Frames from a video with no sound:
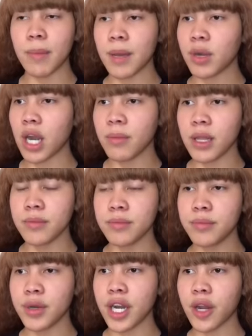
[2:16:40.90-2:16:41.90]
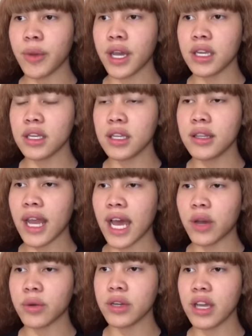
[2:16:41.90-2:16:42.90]
my problem. Put it away.
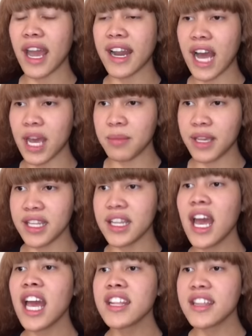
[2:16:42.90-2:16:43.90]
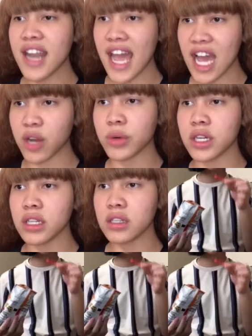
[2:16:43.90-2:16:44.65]
Now. And I mean now.